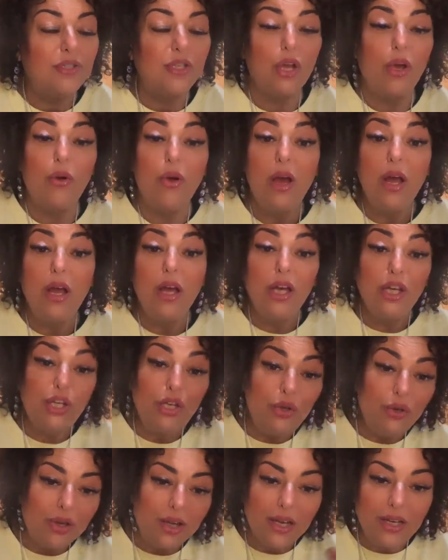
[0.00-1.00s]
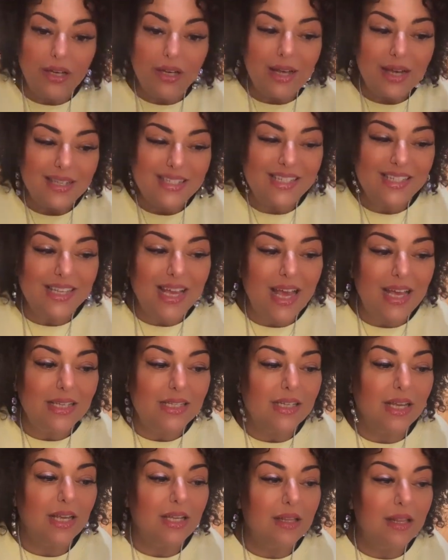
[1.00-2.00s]
So you can
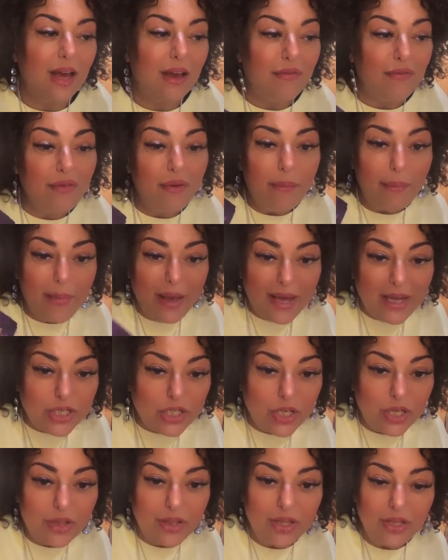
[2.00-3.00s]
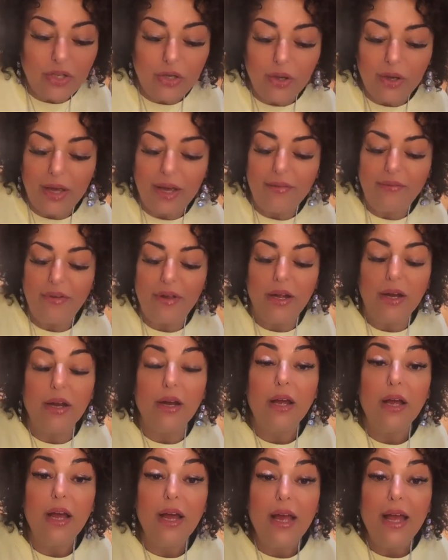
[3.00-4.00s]
assess, and the affirmation that you have
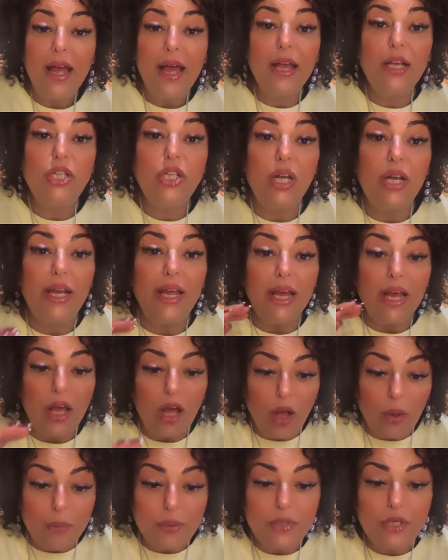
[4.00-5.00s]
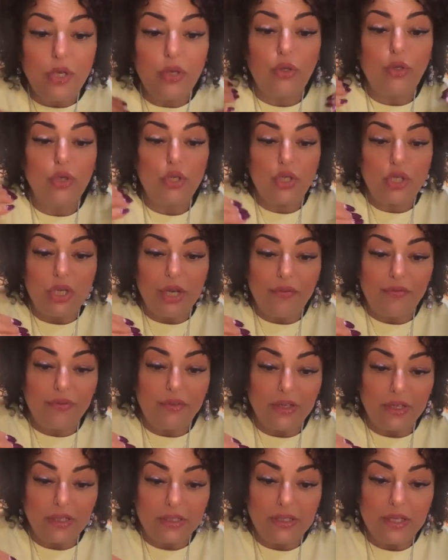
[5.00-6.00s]
here actually helps you to
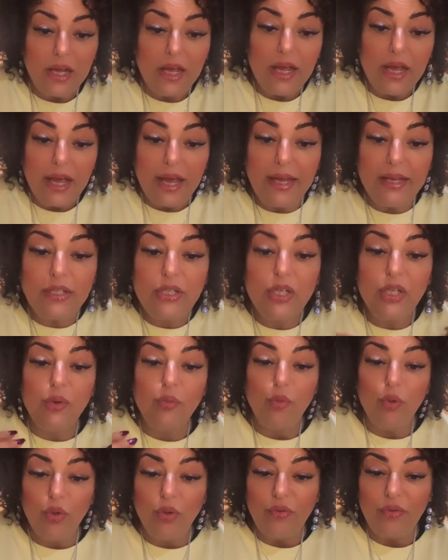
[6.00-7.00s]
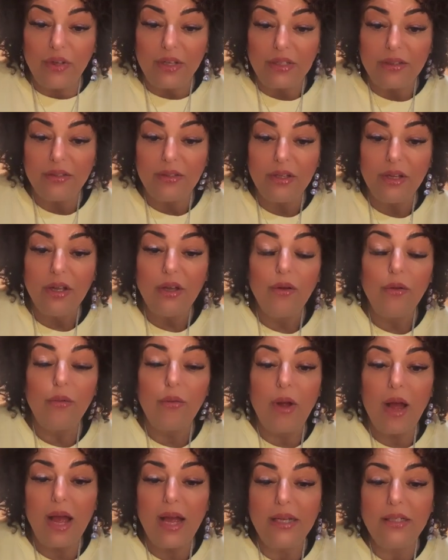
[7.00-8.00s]
shift it and to move it,
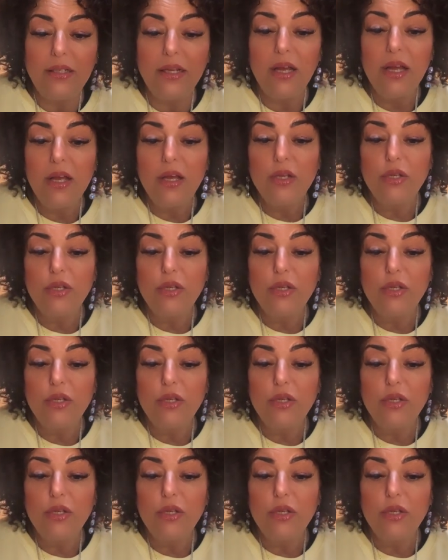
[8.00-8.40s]
right?